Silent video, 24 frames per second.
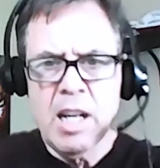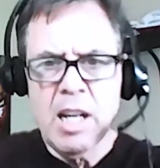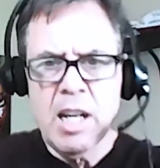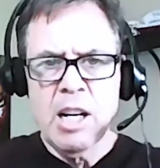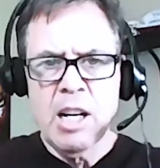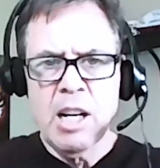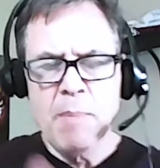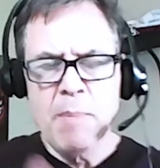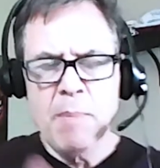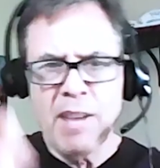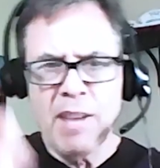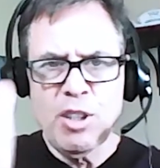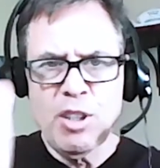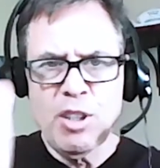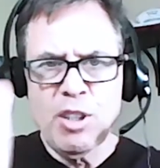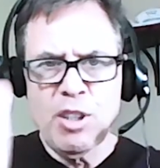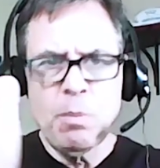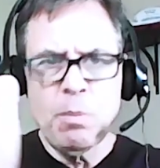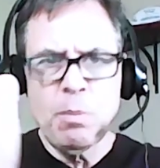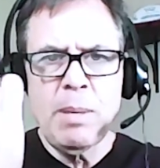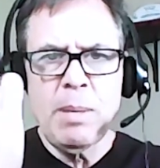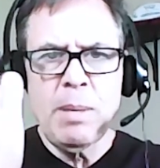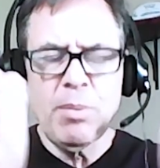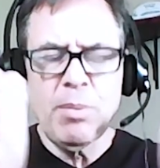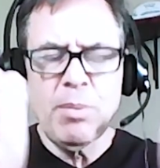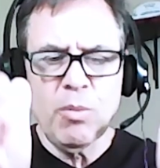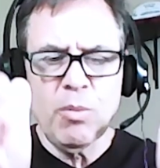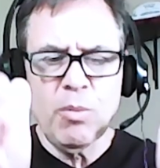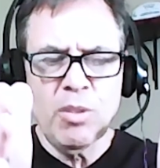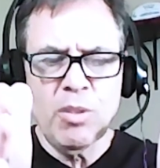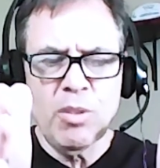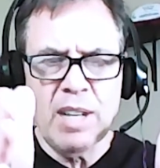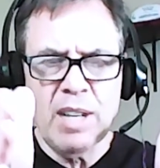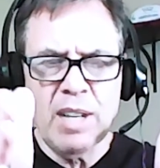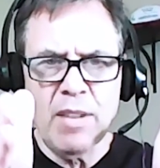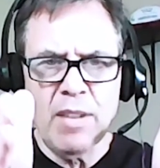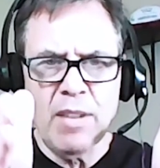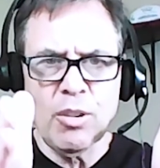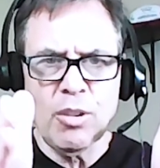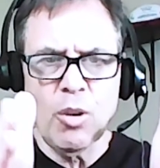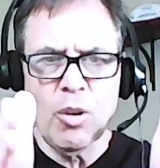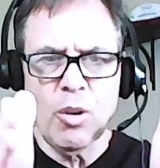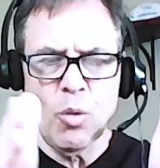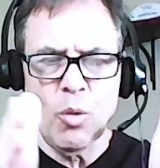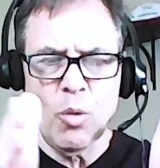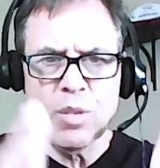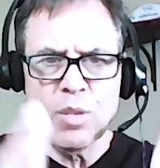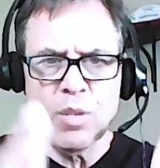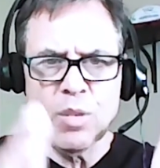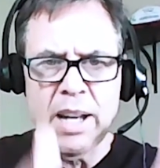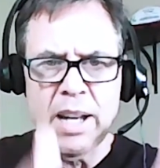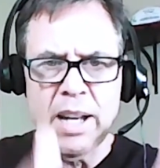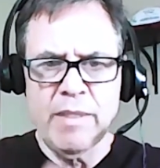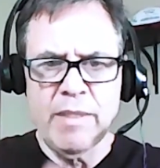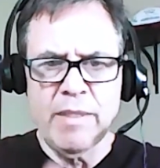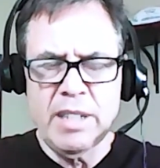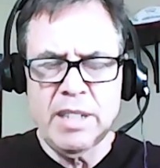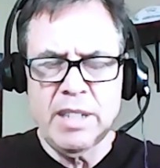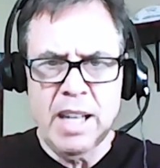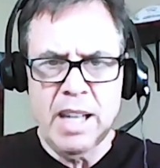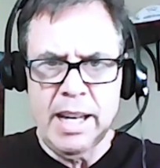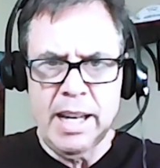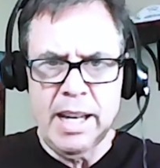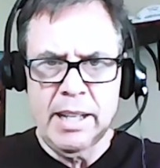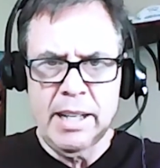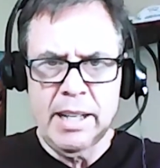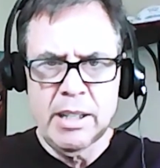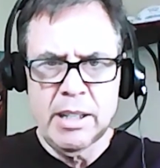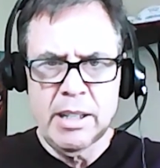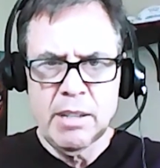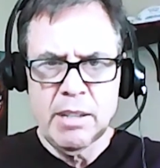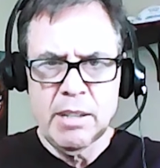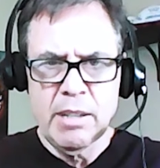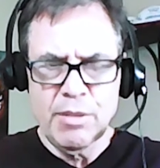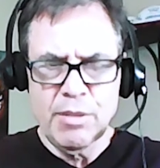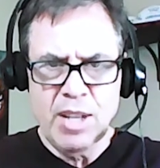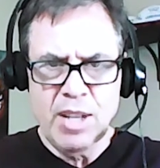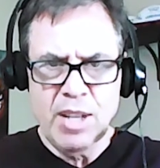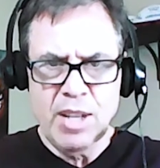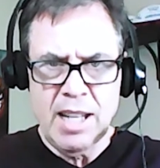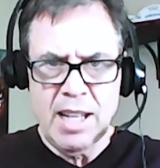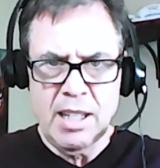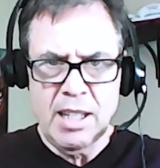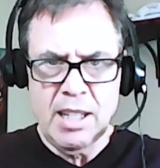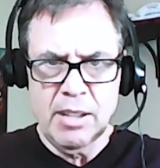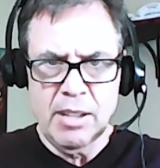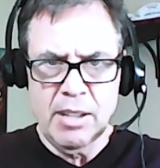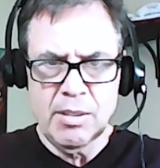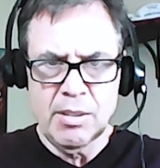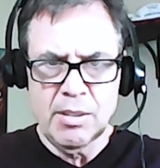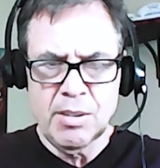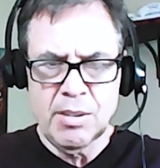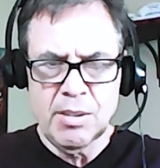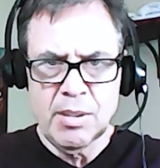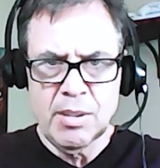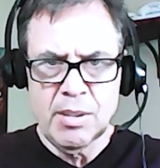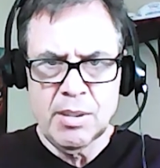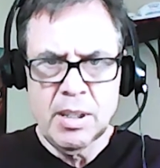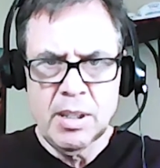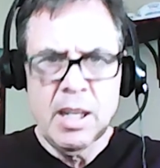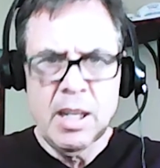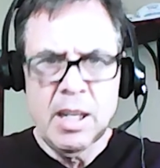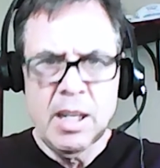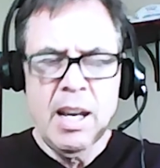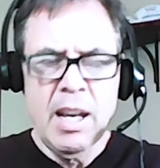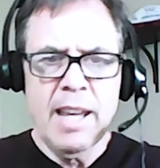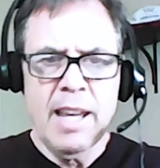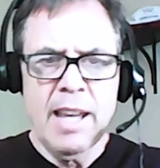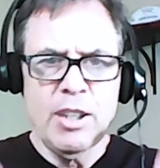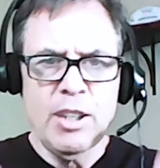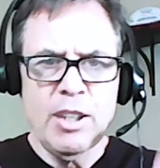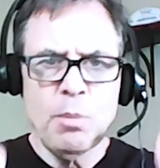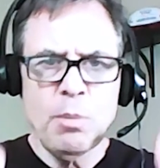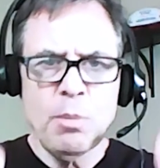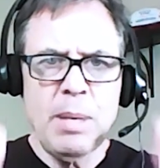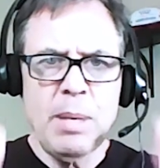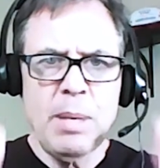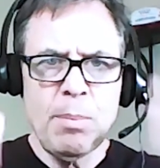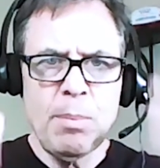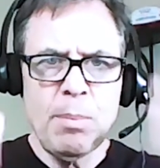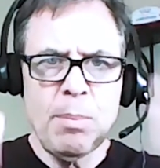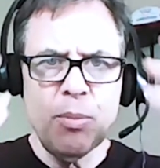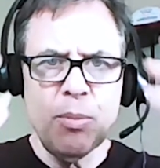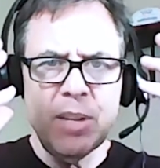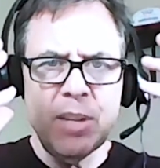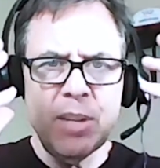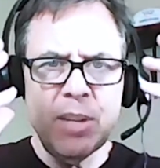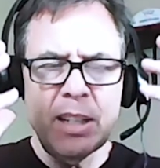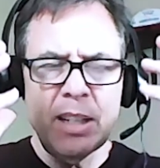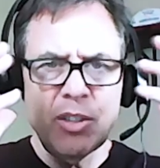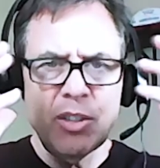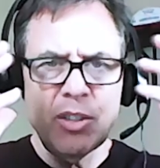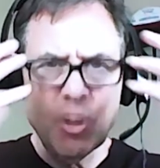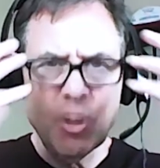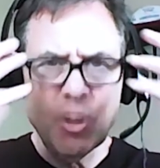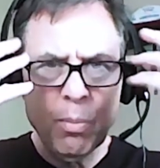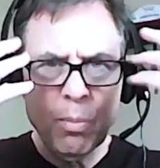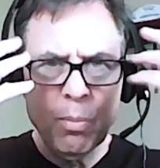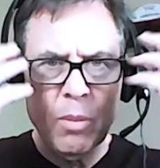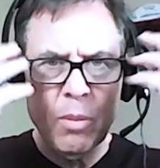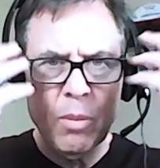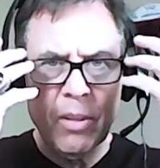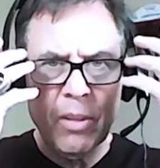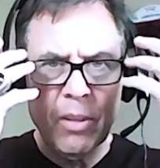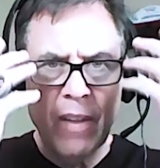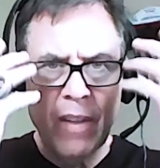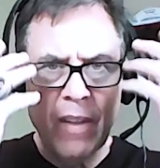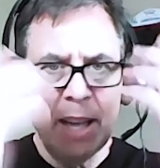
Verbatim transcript: about these people that wrote down their goals every day for 10 years, and these people that just put them in their head.